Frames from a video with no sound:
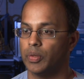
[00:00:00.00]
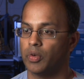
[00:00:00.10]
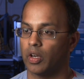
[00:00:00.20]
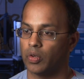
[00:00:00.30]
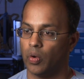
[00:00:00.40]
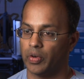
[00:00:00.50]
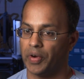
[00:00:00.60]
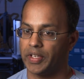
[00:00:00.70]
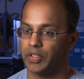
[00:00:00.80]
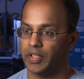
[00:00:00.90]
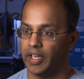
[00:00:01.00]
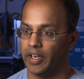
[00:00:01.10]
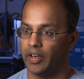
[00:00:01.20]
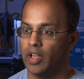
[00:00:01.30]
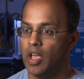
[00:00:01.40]
group called Colon Rectal
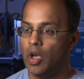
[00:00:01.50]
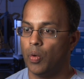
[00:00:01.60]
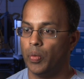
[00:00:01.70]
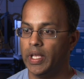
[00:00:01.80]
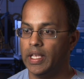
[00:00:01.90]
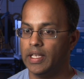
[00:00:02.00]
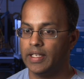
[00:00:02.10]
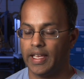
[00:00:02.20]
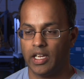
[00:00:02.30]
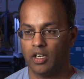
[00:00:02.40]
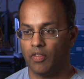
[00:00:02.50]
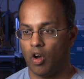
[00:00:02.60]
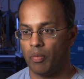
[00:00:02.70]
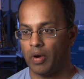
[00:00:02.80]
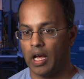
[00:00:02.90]
Care. We take care of
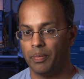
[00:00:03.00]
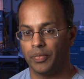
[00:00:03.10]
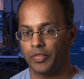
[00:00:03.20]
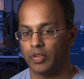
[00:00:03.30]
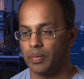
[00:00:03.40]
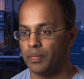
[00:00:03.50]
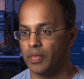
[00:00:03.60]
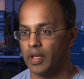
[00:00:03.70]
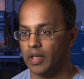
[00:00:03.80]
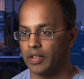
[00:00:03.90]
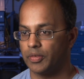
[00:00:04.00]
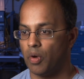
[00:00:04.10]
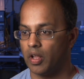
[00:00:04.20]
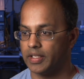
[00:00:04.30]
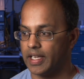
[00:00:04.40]
all problems from the
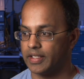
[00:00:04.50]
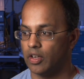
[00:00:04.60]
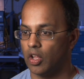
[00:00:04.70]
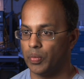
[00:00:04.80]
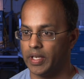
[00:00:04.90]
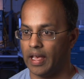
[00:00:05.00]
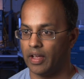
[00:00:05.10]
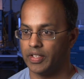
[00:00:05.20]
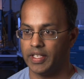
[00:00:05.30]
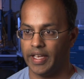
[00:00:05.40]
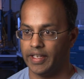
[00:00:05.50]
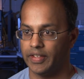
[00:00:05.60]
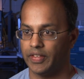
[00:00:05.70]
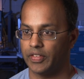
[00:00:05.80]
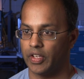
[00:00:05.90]
small intestine all the way down to the
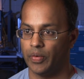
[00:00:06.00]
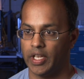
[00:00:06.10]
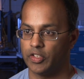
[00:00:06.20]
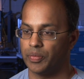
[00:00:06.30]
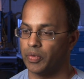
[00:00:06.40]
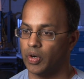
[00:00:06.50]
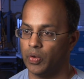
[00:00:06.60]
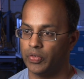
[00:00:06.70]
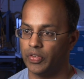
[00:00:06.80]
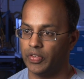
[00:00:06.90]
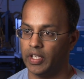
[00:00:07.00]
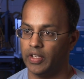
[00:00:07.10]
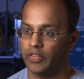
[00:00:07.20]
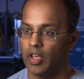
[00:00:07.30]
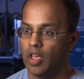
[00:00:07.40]
anus. This can range from Crohn's
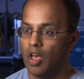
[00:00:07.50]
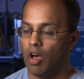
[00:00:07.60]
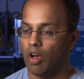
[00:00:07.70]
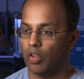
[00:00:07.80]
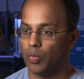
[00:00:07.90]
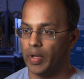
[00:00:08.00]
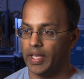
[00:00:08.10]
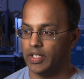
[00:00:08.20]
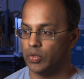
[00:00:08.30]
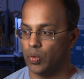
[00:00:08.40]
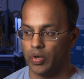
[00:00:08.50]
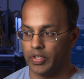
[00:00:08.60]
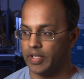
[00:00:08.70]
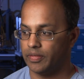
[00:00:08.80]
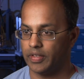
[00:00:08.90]
disease all the way
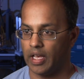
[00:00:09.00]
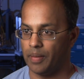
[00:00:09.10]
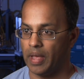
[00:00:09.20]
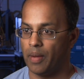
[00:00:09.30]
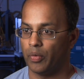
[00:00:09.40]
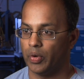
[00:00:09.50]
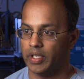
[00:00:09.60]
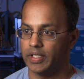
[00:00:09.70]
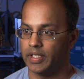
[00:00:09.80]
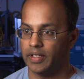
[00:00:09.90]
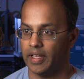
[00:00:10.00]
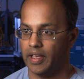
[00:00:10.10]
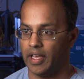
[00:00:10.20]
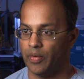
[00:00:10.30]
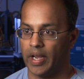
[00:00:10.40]
towards um, hemorrhoids and
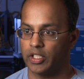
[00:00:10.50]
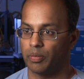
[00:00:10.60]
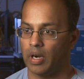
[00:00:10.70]
anorectal